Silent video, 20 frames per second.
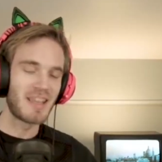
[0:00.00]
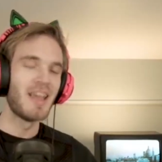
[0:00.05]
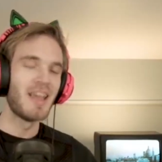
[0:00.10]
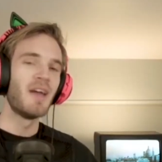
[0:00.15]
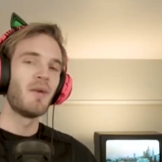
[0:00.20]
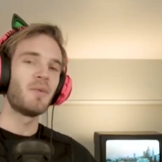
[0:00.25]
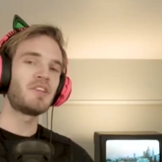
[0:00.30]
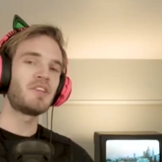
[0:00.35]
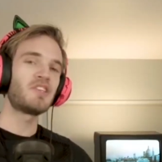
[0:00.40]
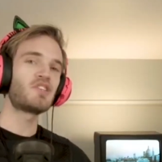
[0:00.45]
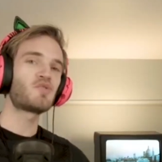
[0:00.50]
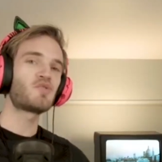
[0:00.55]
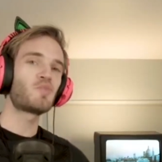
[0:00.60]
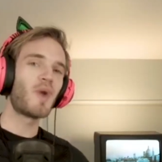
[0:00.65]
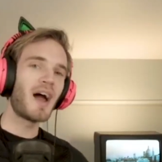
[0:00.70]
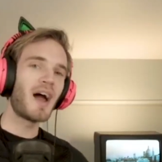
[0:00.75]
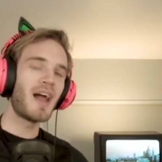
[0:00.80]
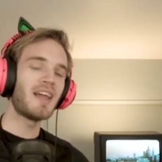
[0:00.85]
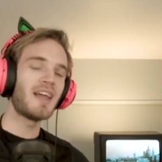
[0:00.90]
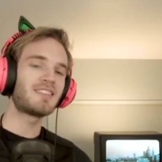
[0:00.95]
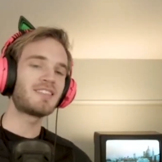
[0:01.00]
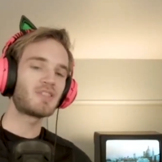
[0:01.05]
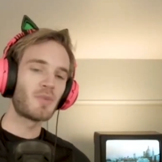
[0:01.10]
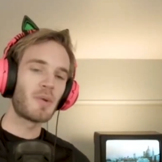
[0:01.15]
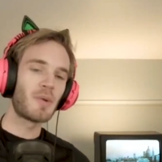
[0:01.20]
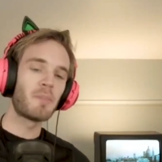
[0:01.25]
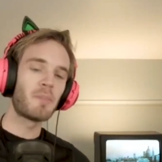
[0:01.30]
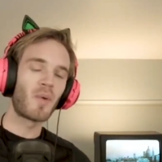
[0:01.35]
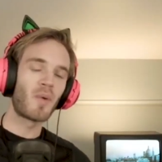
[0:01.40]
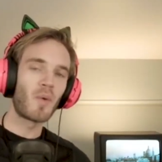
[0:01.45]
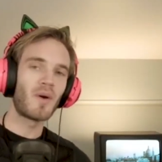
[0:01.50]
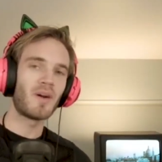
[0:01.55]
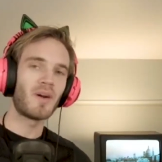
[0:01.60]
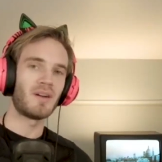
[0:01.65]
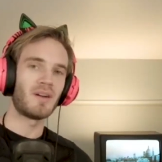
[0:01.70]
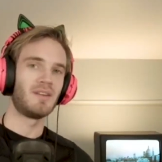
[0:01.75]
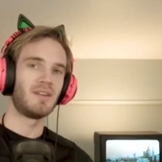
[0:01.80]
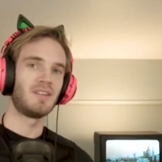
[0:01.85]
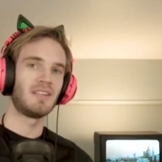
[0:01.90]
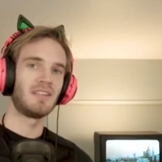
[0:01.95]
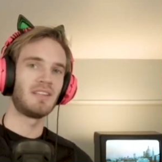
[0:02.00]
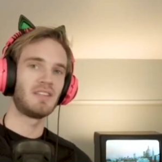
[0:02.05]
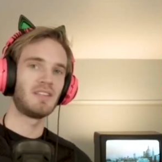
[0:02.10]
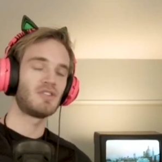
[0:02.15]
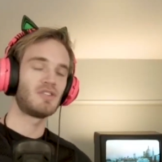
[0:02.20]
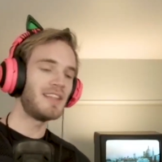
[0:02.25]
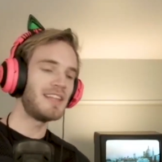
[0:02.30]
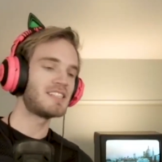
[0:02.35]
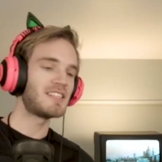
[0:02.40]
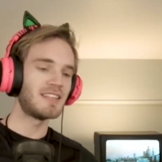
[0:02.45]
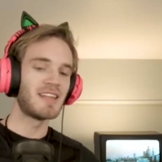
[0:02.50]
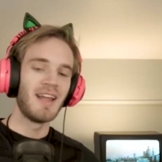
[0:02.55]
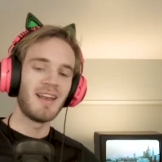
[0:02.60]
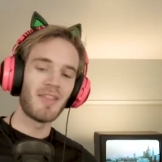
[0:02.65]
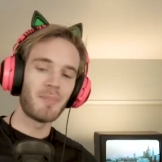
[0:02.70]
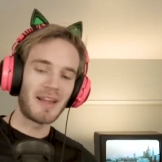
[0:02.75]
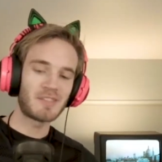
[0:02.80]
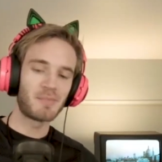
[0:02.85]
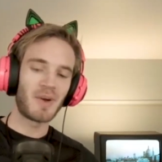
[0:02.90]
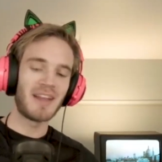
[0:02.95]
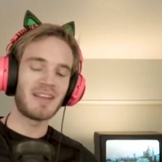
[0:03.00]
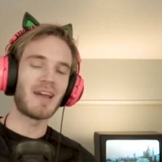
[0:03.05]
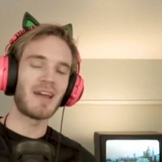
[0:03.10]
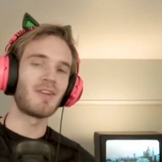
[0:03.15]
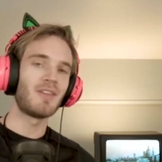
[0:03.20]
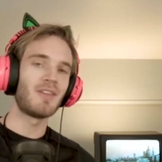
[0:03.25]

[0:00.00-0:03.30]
Which is why it's so important to listen to my bad